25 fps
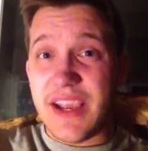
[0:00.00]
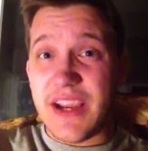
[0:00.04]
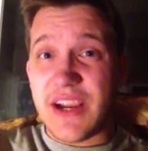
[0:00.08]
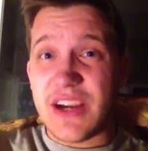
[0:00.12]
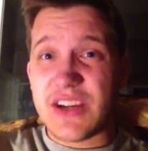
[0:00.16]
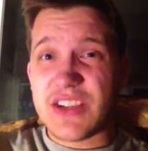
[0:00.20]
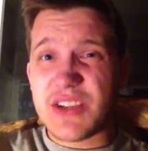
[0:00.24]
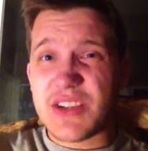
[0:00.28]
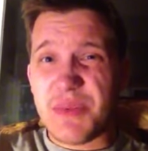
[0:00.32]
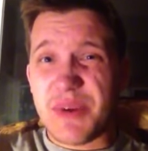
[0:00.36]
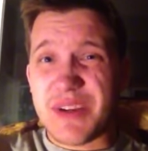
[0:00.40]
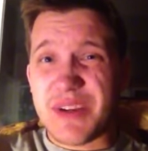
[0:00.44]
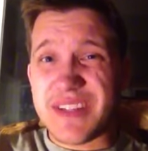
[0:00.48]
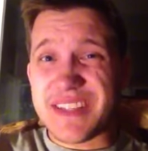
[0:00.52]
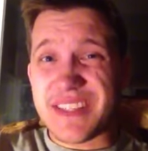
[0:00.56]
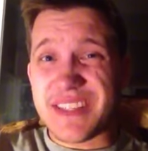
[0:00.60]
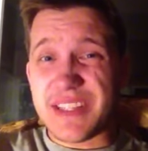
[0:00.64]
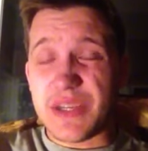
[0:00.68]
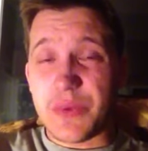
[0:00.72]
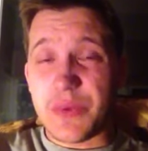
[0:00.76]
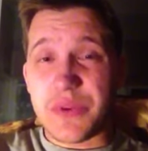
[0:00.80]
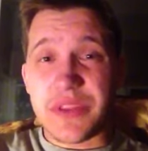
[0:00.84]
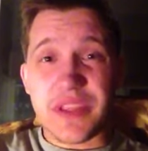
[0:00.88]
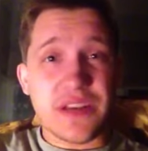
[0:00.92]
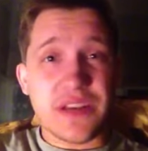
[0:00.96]
You're talking about
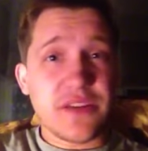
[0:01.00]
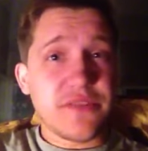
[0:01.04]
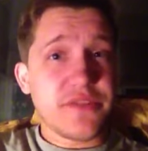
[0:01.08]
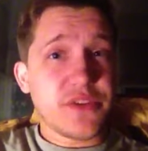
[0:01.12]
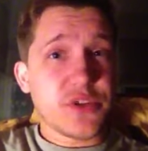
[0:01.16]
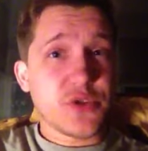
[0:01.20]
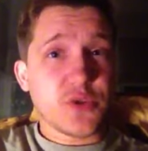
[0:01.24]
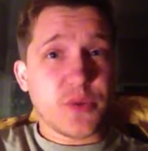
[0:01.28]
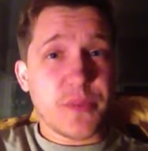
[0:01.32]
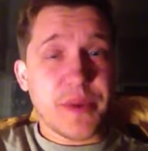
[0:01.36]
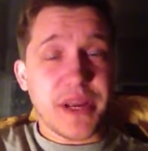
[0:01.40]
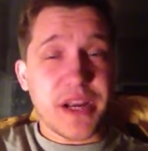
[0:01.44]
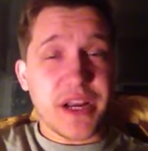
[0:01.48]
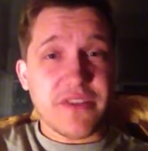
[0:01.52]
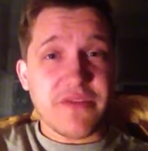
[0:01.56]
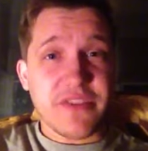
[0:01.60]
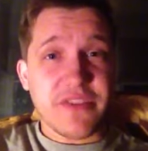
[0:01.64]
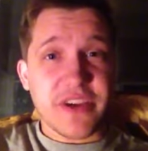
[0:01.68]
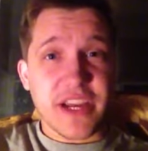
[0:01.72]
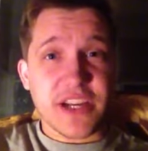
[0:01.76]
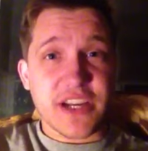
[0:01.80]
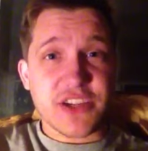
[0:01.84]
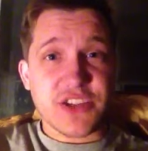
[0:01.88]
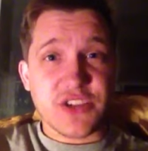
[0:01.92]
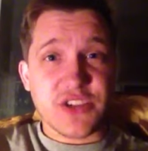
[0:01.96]
dealing with individual
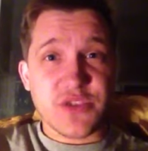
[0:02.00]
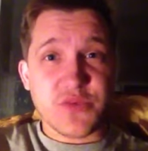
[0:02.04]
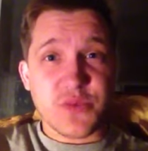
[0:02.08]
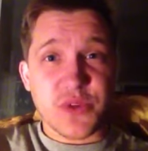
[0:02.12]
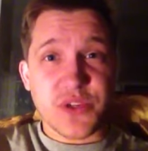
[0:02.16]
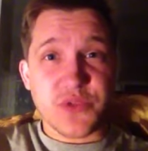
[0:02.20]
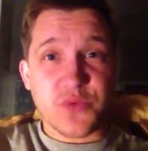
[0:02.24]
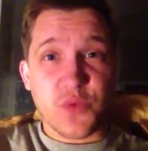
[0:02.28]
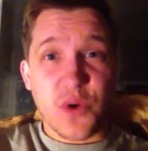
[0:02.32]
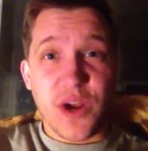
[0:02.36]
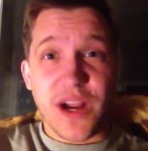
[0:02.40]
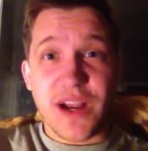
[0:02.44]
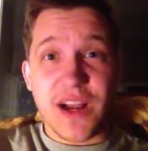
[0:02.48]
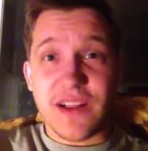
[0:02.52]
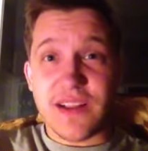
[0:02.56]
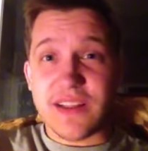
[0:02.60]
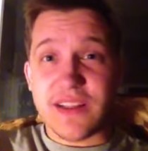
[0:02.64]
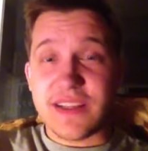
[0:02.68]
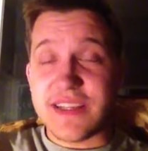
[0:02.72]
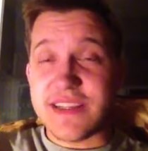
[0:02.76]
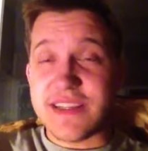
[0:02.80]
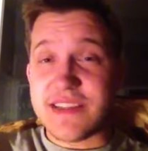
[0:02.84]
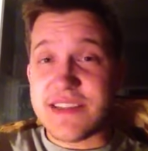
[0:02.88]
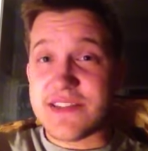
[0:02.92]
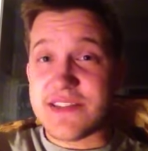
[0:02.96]
manufacturers, which while
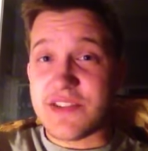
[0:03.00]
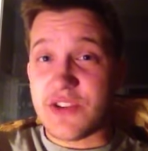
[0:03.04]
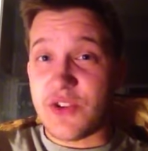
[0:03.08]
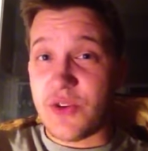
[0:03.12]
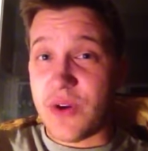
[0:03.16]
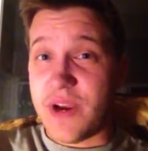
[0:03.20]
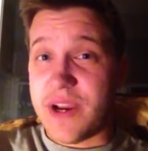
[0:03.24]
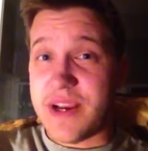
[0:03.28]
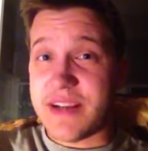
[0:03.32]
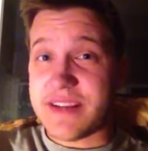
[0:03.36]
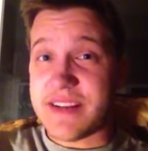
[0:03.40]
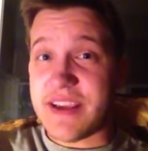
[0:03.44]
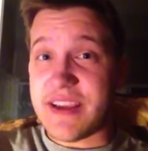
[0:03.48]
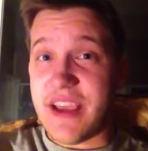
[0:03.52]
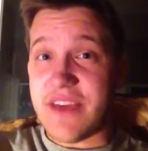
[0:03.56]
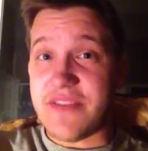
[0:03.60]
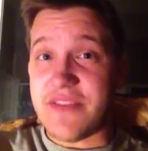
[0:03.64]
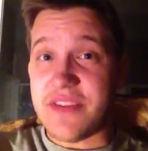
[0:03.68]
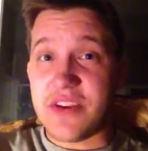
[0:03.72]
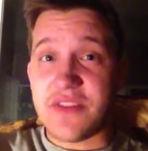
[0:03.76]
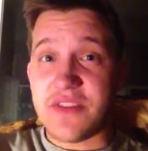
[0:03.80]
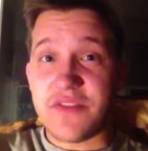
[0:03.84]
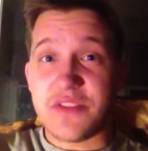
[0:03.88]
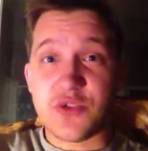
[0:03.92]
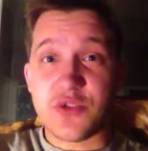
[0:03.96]
is great to have
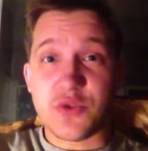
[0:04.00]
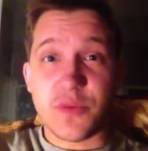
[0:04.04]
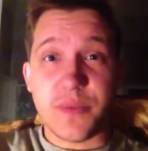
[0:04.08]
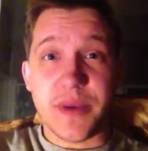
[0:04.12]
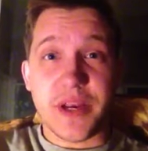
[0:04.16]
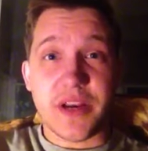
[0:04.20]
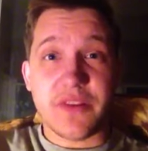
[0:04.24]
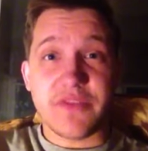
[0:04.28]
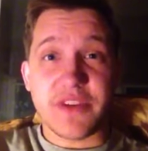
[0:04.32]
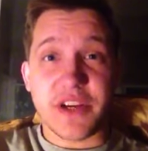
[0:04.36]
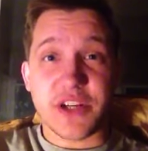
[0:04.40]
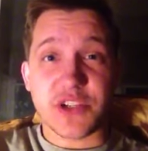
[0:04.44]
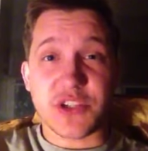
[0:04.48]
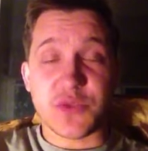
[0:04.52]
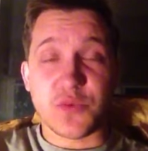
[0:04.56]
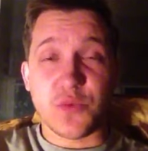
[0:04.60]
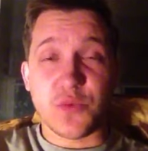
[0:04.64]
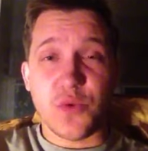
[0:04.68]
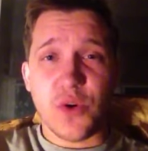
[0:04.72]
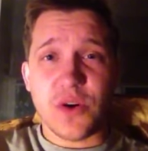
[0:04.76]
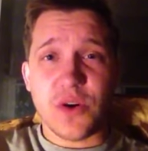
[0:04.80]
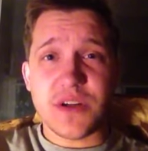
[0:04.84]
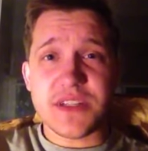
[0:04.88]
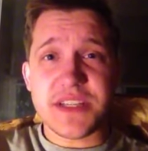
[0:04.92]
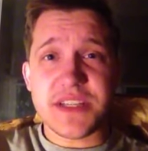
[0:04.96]
individual manufacturer
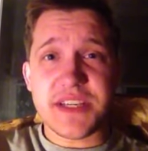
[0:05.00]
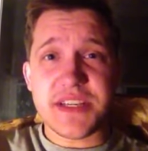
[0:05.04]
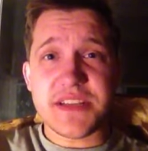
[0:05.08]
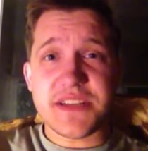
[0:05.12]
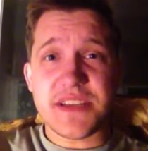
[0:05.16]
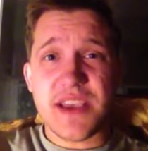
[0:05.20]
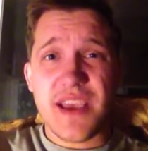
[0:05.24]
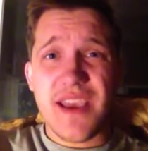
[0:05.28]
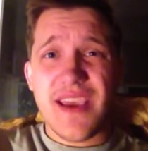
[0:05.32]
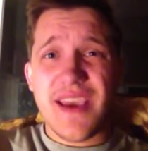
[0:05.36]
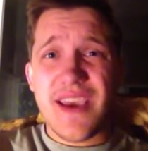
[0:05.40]
warranties,